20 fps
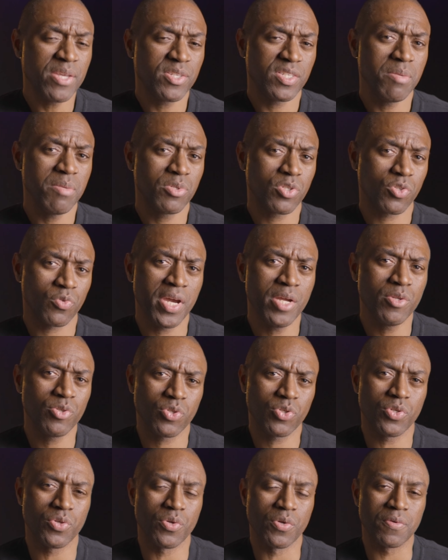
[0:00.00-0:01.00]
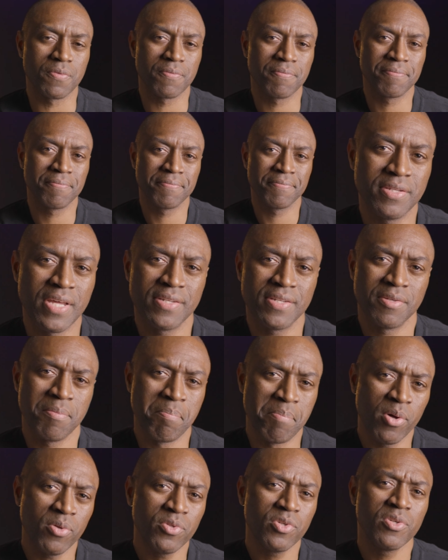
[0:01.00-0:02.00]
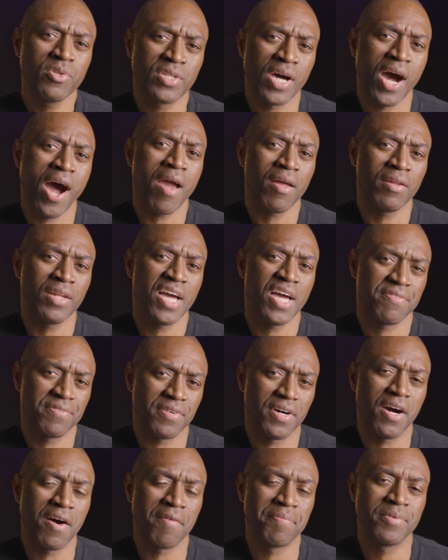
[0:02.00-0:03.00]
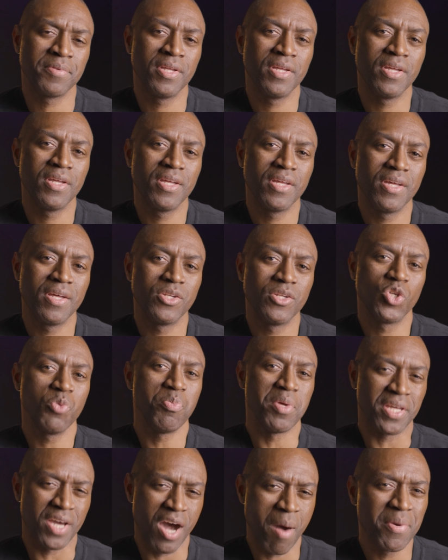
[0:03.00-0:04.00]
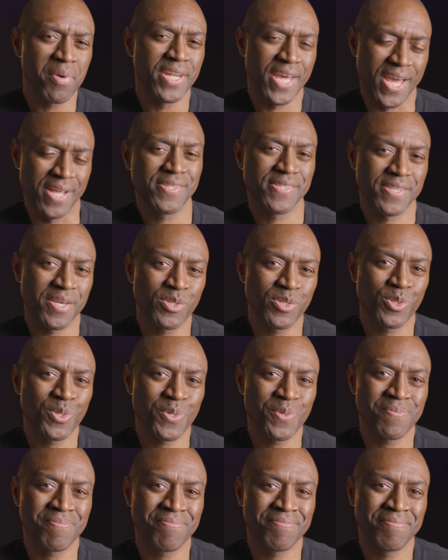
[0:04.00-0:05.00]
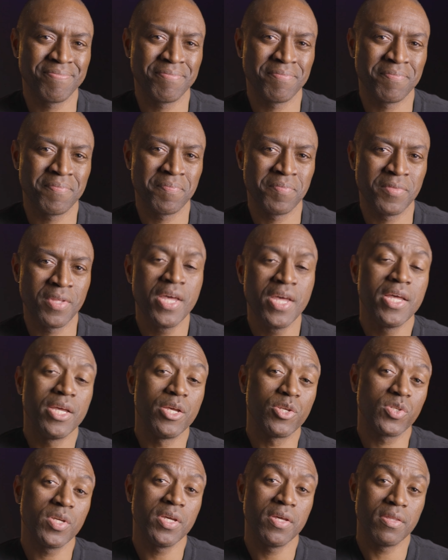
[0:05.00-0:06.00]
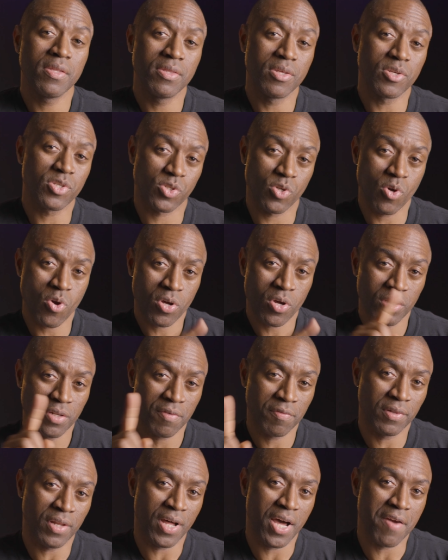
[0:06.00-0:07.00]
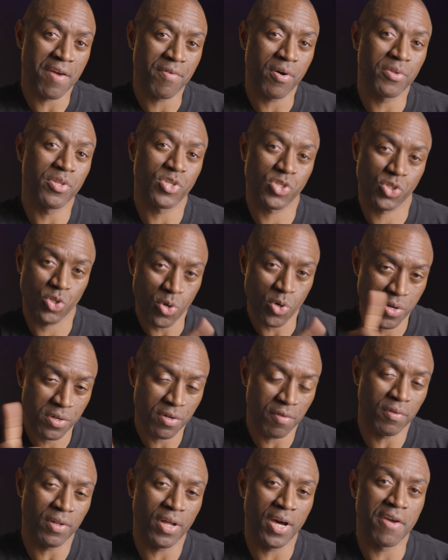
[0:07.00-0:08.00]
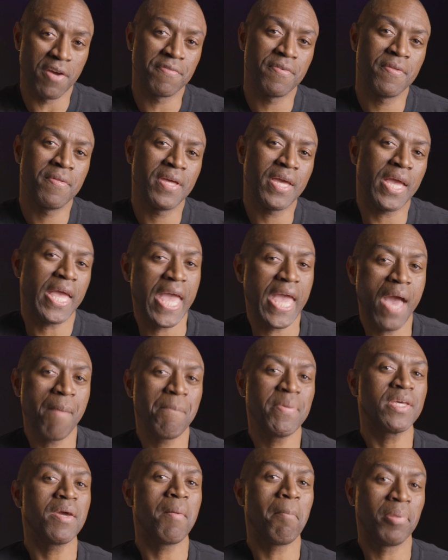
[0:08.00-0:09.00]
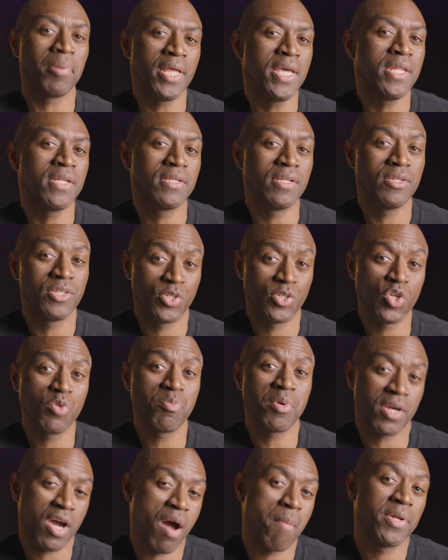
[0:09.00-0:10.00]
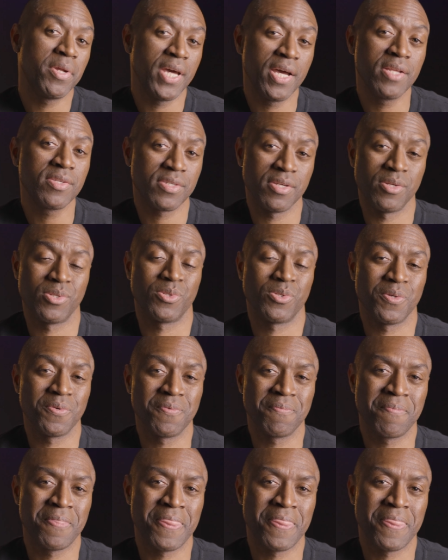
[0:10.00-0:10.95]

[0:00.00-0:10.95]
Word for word: may seem strange to you, that to build your entire life up to become an ancestor. You see, the circle of life or the circuit of life can't be completed until you become an ancestor,